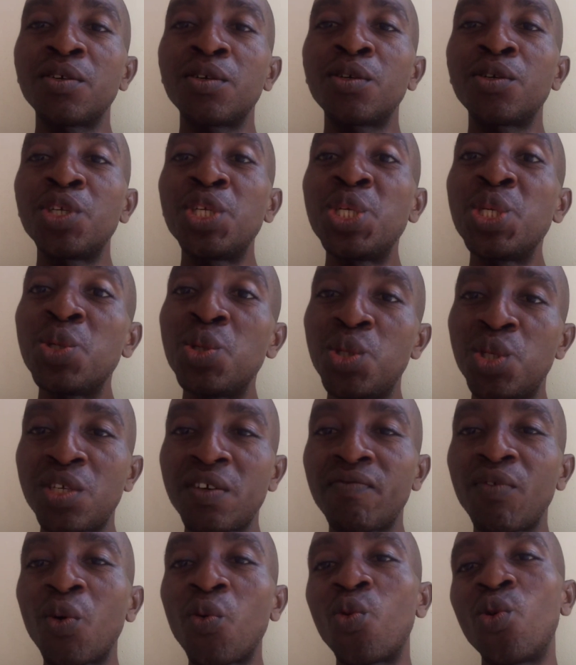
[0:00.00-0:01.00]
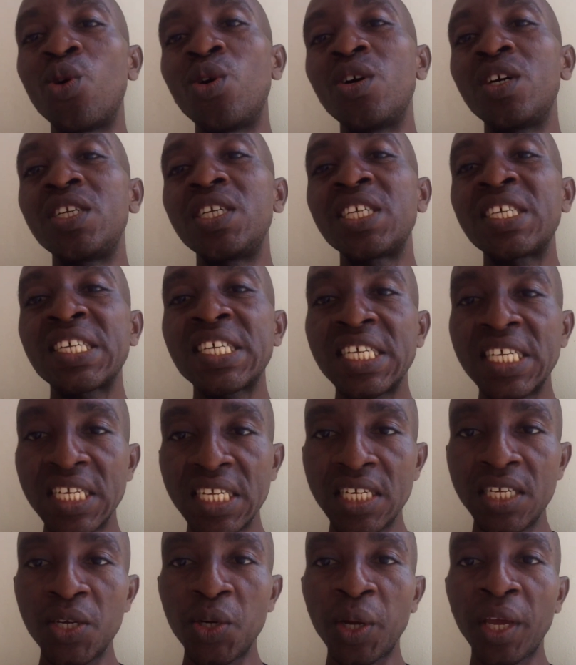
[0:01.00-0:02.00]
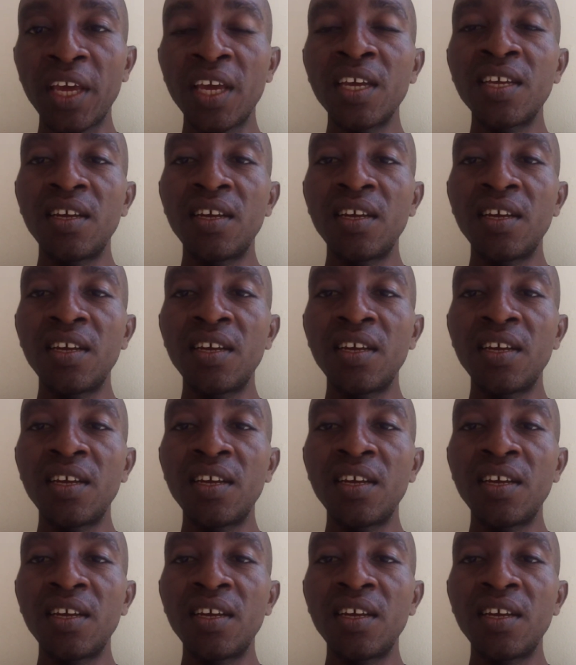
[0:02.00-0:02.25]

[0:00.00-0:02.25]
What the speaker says: or use of the word sea. Okay.